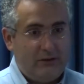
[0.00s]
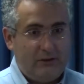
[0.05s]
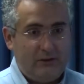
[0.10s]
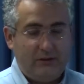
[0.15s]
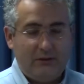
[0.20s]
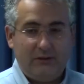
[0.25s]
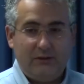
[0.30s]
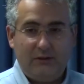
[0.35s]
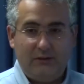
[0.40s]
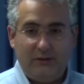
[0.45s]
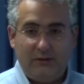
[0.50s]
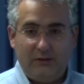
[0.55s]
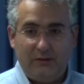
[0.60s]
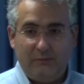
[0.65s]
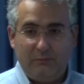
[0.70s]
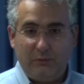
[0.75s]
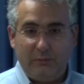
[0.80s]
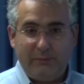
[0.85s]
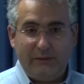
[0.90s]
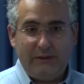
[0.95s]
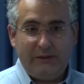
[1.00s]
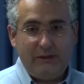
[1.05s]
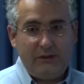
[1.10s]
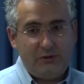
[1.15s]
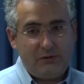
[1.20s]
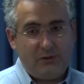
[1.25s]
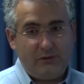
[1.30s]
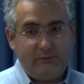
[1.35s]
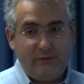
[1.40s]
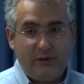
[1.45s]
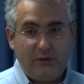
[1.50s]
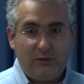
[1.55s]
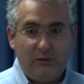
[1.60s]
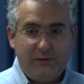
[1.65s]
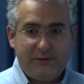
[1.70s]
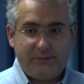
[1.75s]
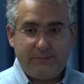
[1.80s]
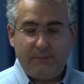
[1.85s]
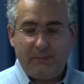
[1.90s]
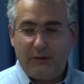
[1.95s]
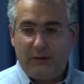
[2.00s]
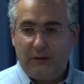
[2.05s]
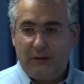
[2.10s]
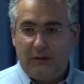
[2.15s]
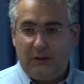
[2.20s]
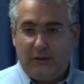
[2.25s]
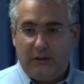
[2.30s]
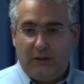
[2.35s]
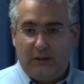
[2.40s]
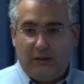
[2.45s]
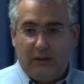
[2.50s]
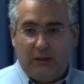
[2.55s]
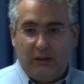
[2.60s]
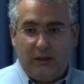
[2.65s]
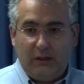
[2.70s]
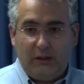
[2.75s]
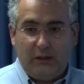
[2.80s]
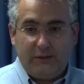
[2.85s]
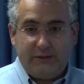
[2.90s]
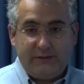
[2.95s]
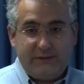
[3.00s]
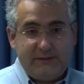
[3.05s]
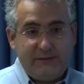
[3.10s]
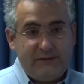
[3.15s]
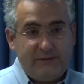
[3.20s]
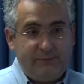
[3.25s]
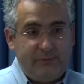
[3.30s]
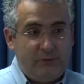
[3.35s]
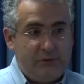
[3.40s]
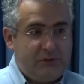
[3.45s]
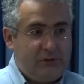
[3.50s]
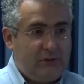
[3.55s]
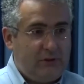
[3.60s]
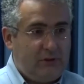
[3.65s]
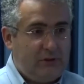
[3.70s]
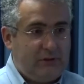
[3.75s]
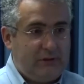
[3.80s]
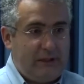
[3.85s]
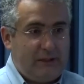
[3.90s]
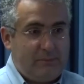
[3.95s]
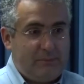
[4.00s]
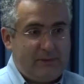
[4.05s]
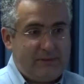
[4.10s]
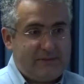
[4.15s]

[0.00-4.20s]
mobility, shared vehicles. This is a future that